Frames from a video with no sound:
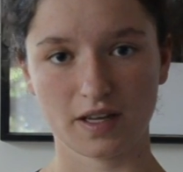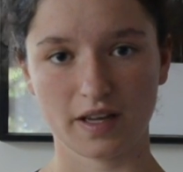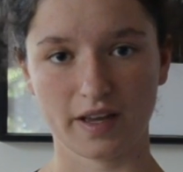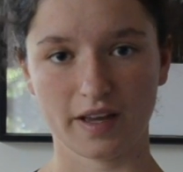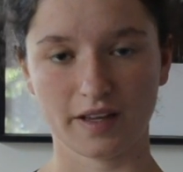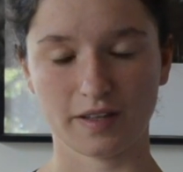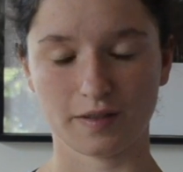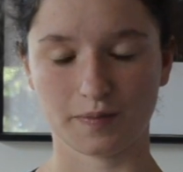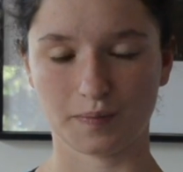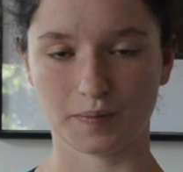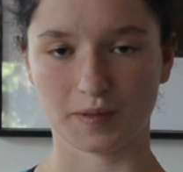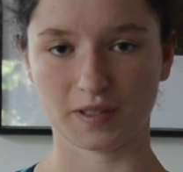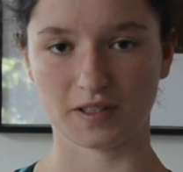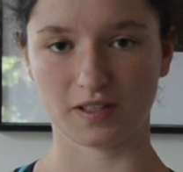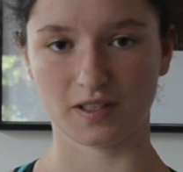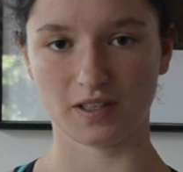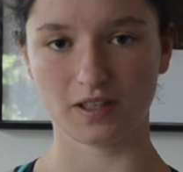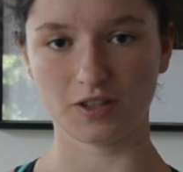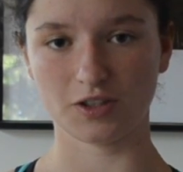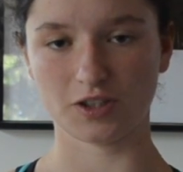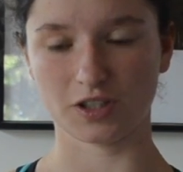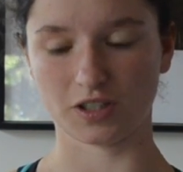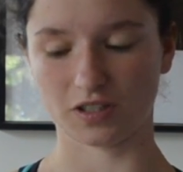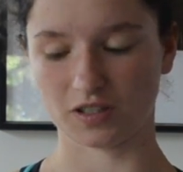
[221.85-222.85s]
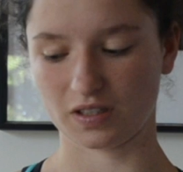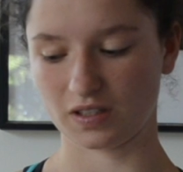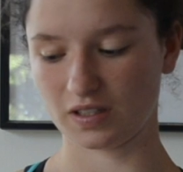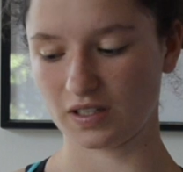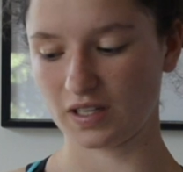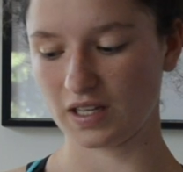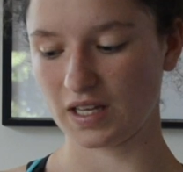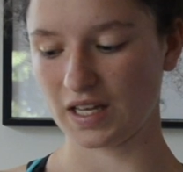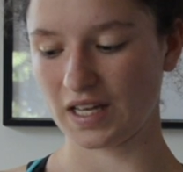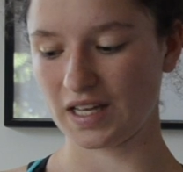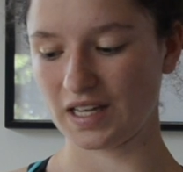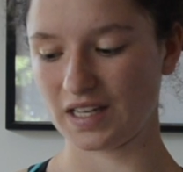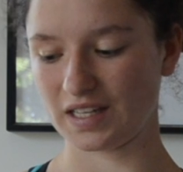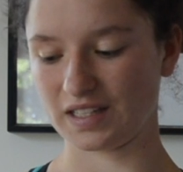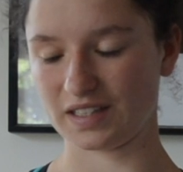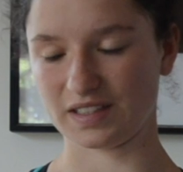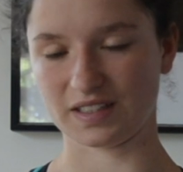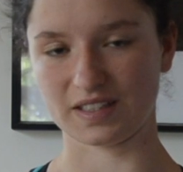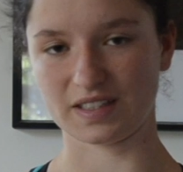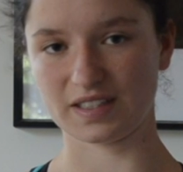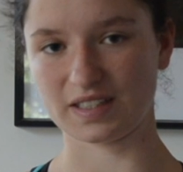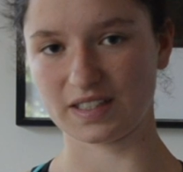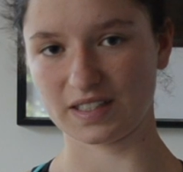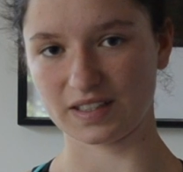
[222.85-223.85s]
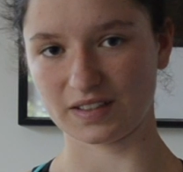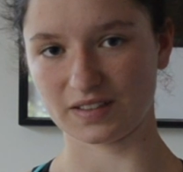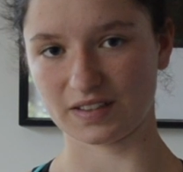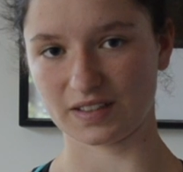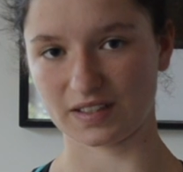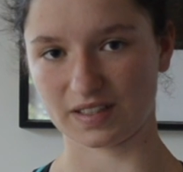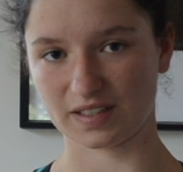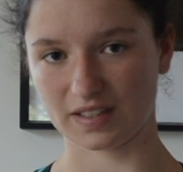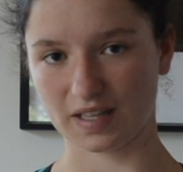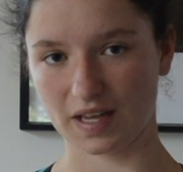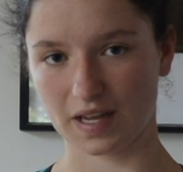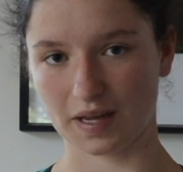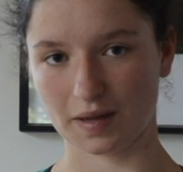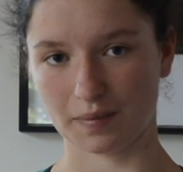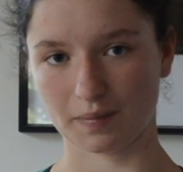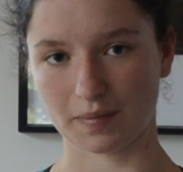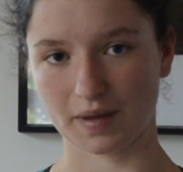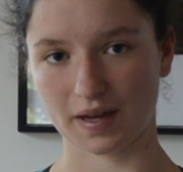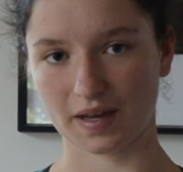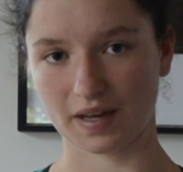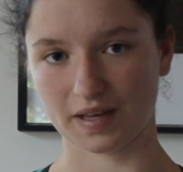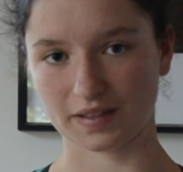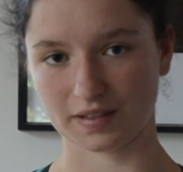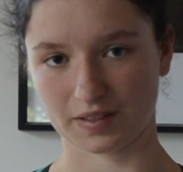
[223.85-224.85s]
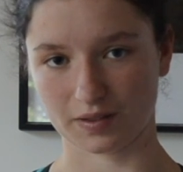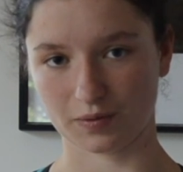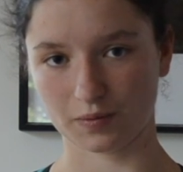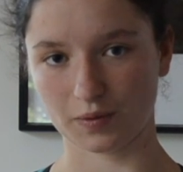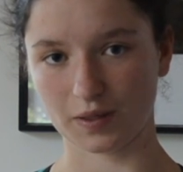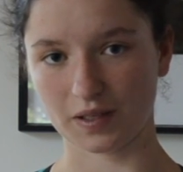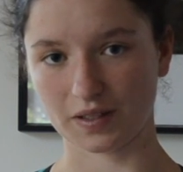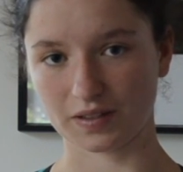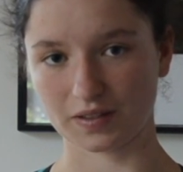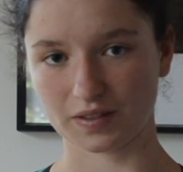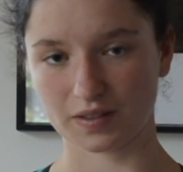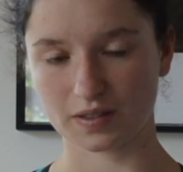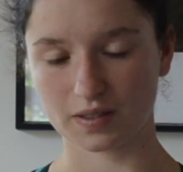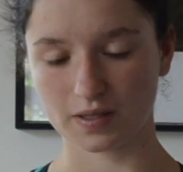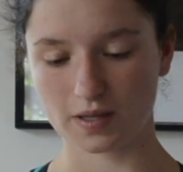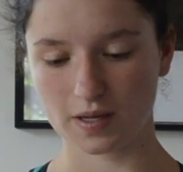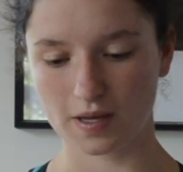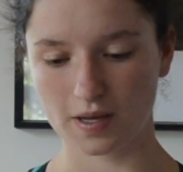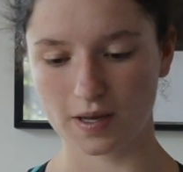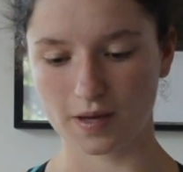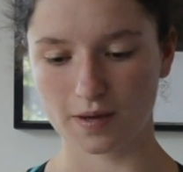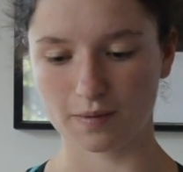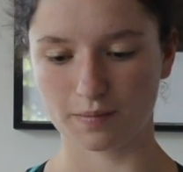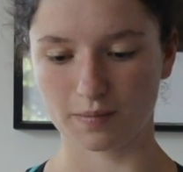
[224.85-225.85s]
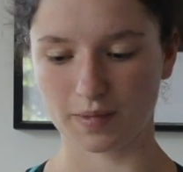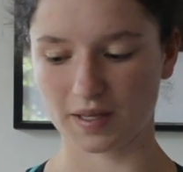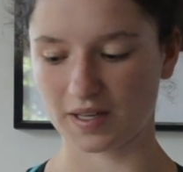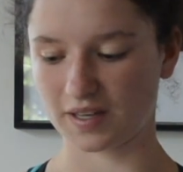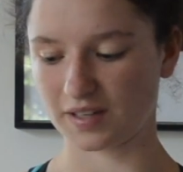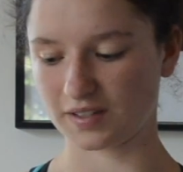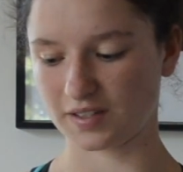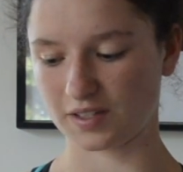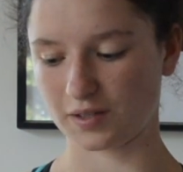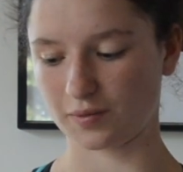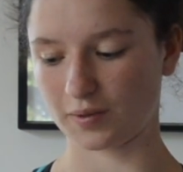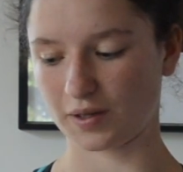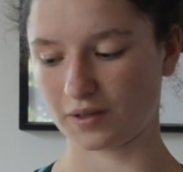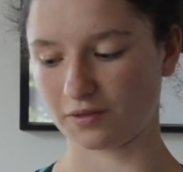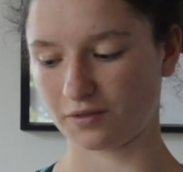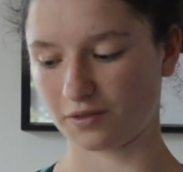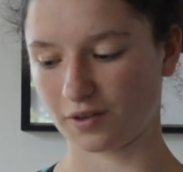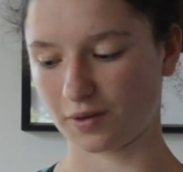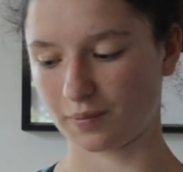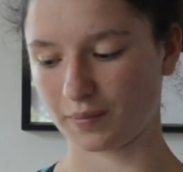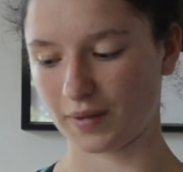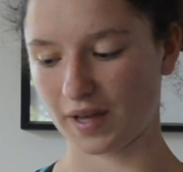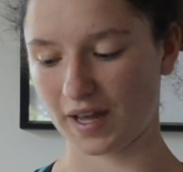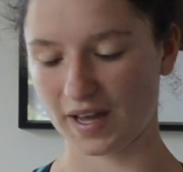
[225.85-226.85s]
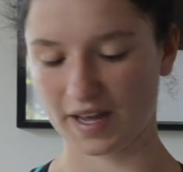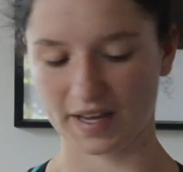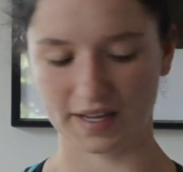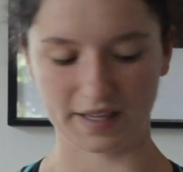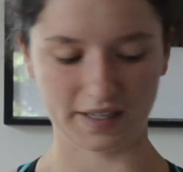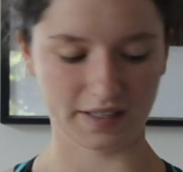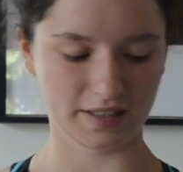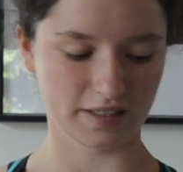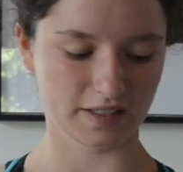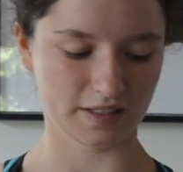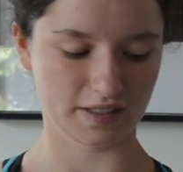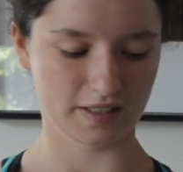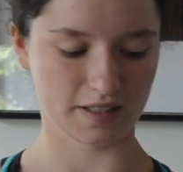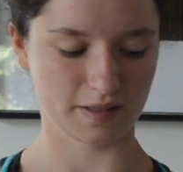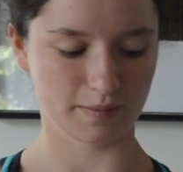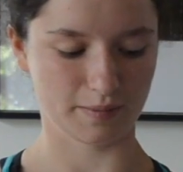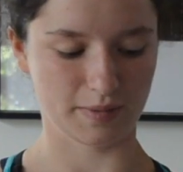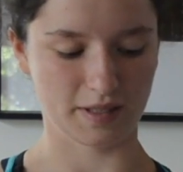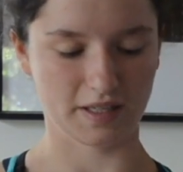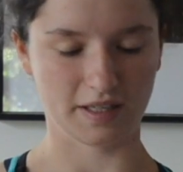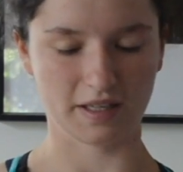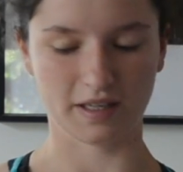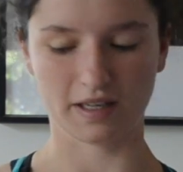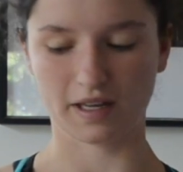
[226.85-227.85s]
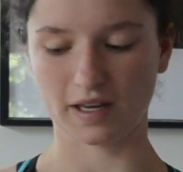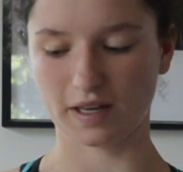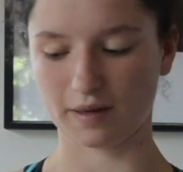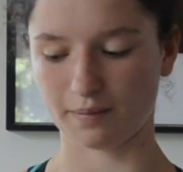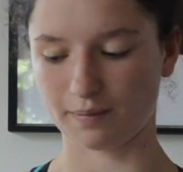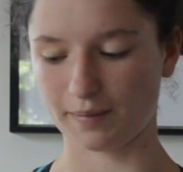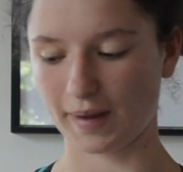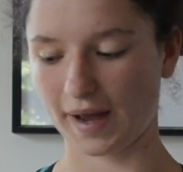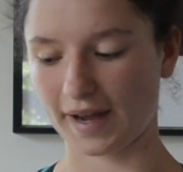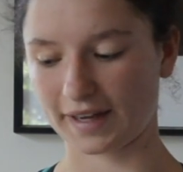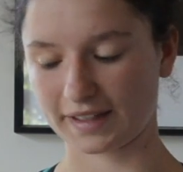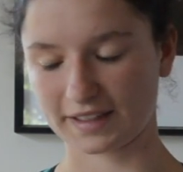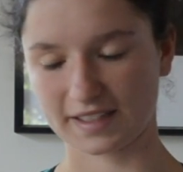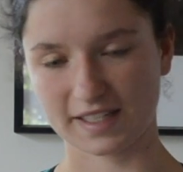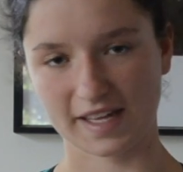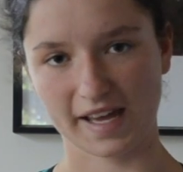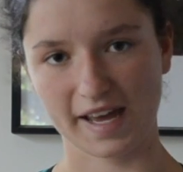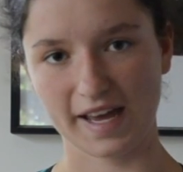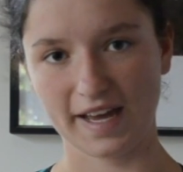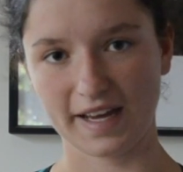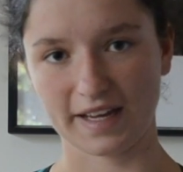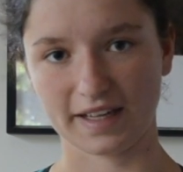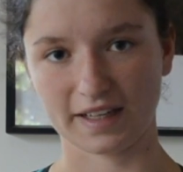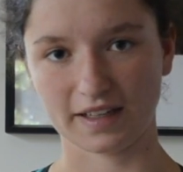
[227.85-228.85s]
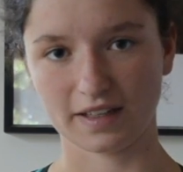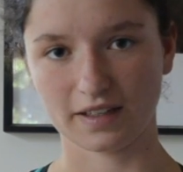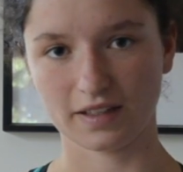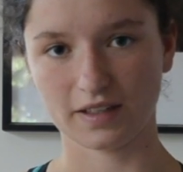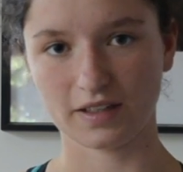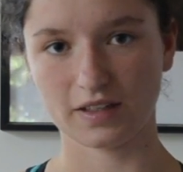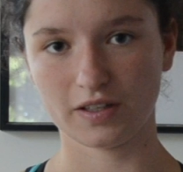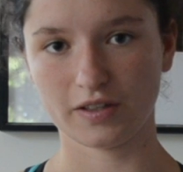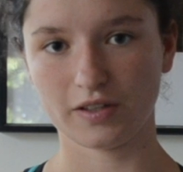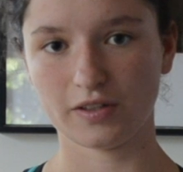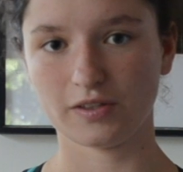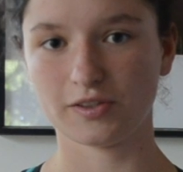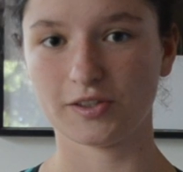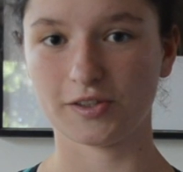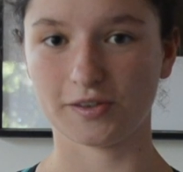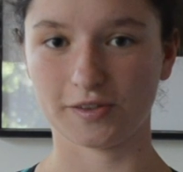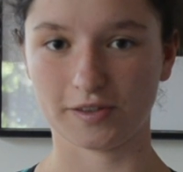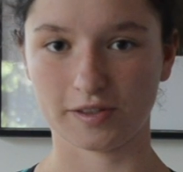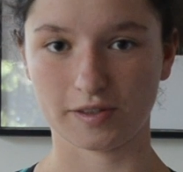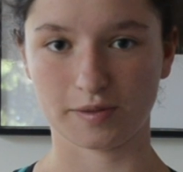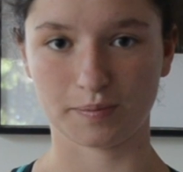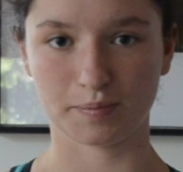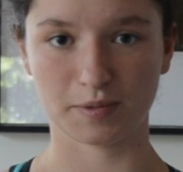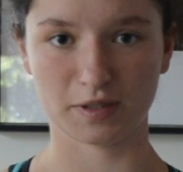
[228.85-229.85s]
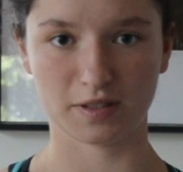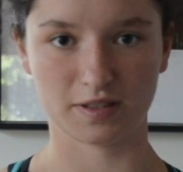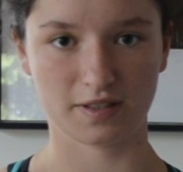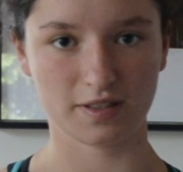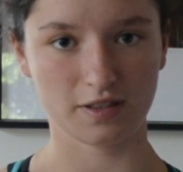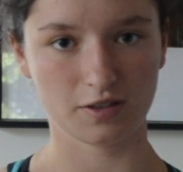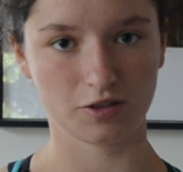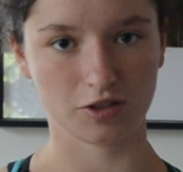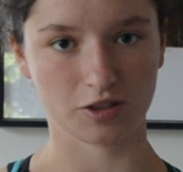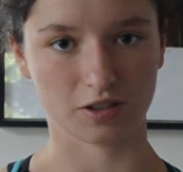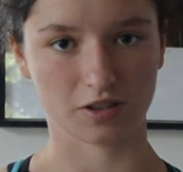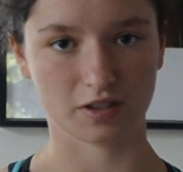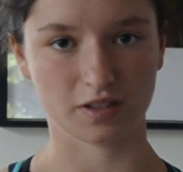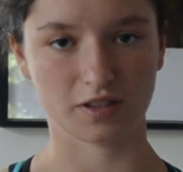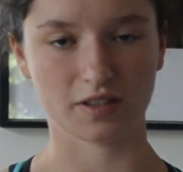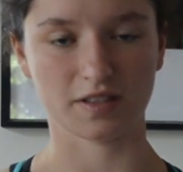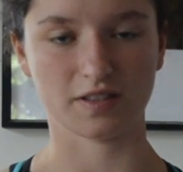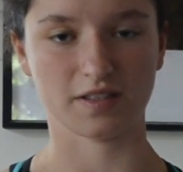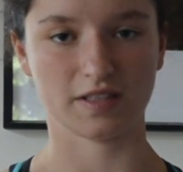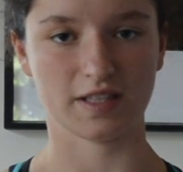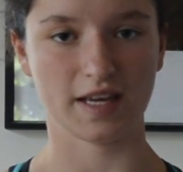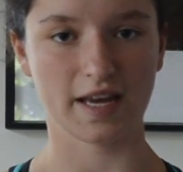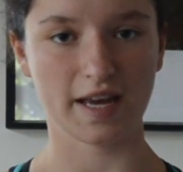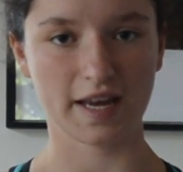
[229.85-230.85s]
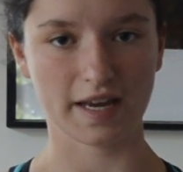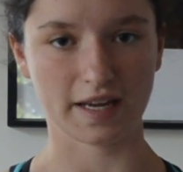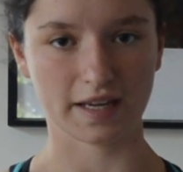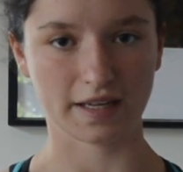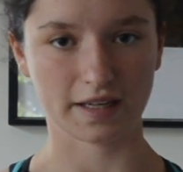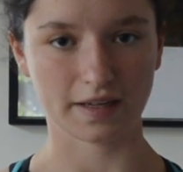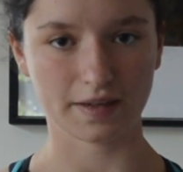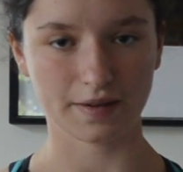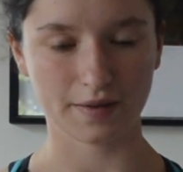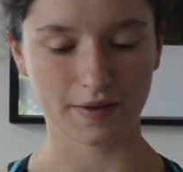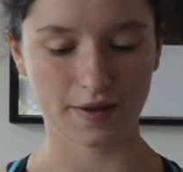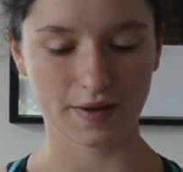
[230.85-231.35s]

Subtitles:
His position is still the same as it was, because he went from A to B and back to A. So his position is A,